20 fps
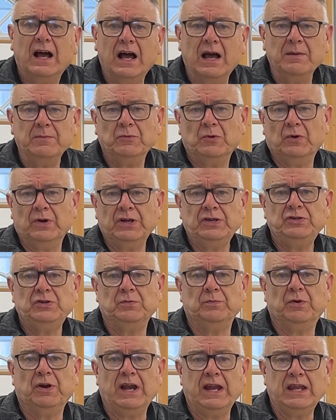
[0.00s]
I'm going
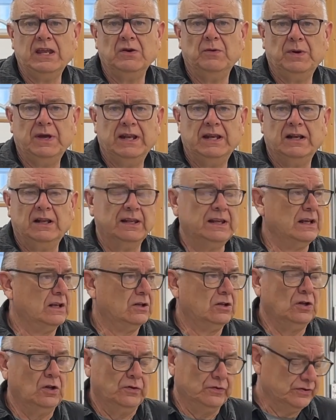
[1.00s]
to bring you in a
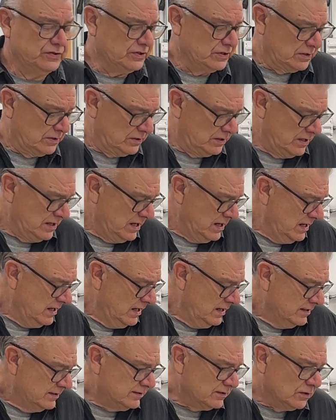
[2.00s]
little closer.
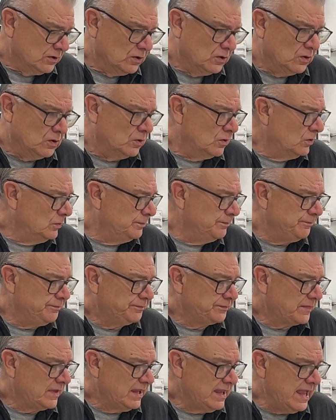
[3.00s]
So
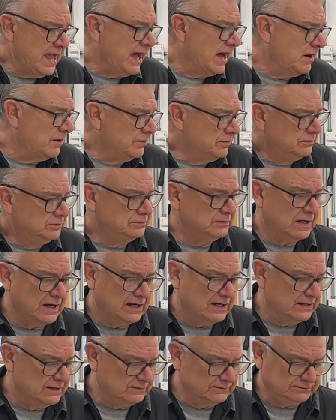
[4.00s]
yeah,
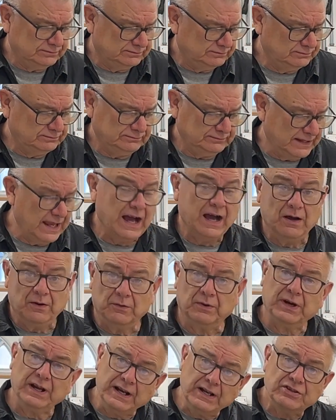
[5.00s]

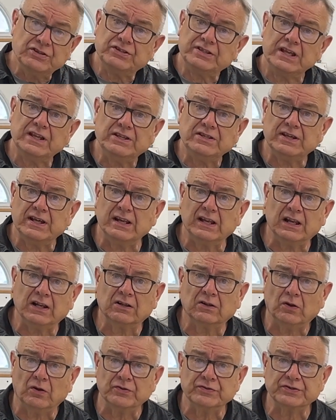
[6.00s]
we're going to just get you in a
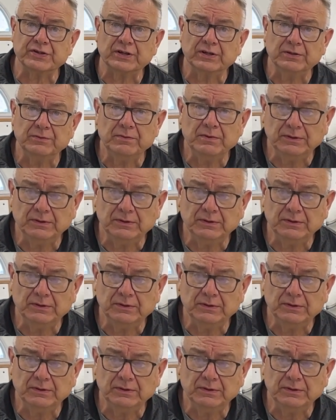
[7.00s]
little closer.